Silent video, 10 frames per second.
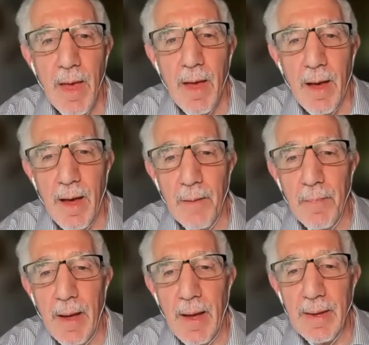
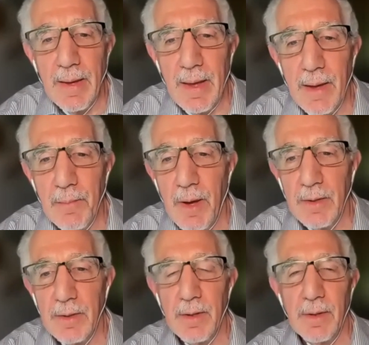I am
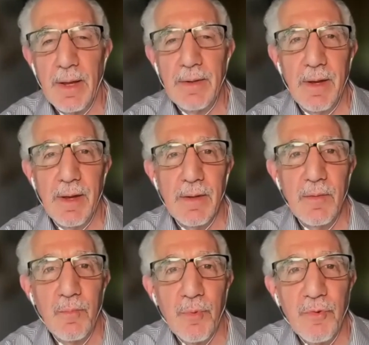on
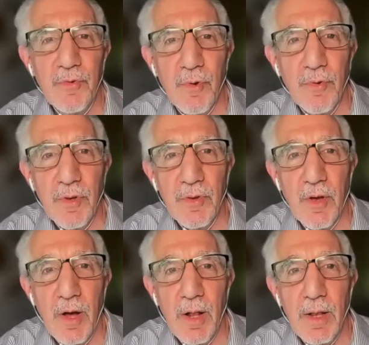LinkedIn, Bruce
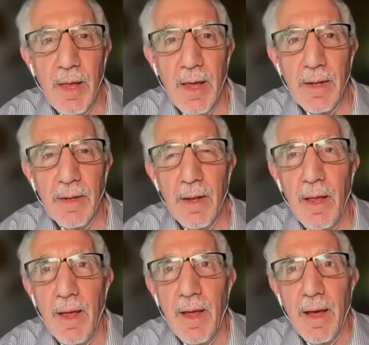Rosenthal, and
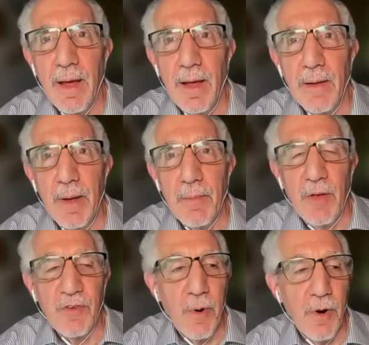I'm
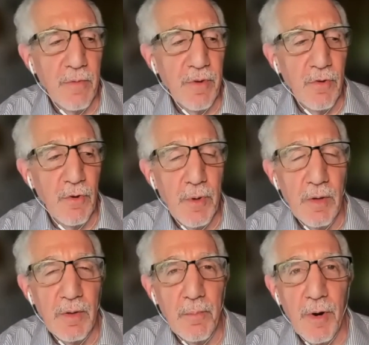also part of a group
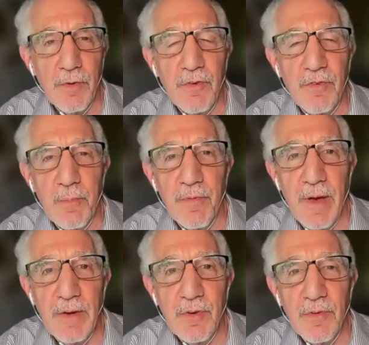called the Partnership
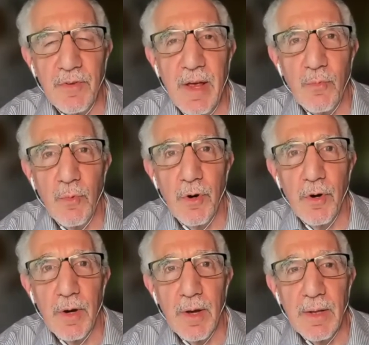Professionals
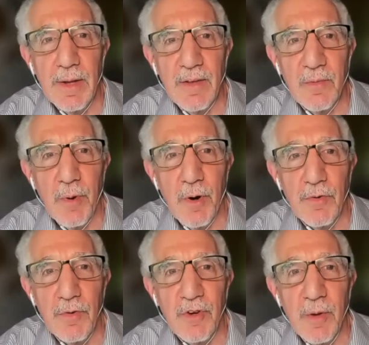Network, and that's
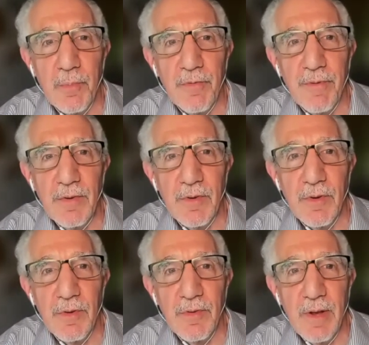
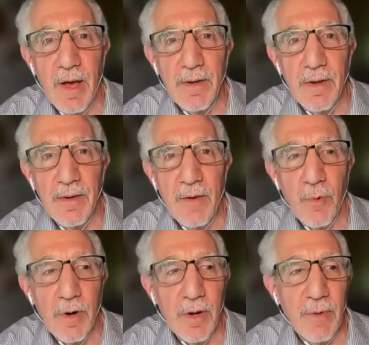
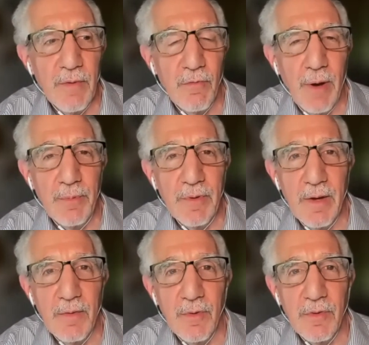partnershipprofessionals.network. And we have a
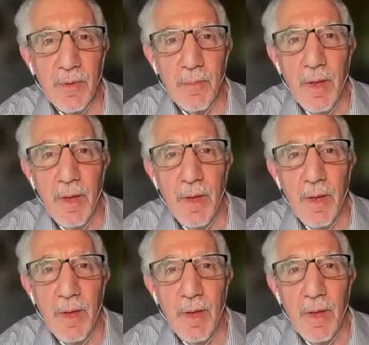website with some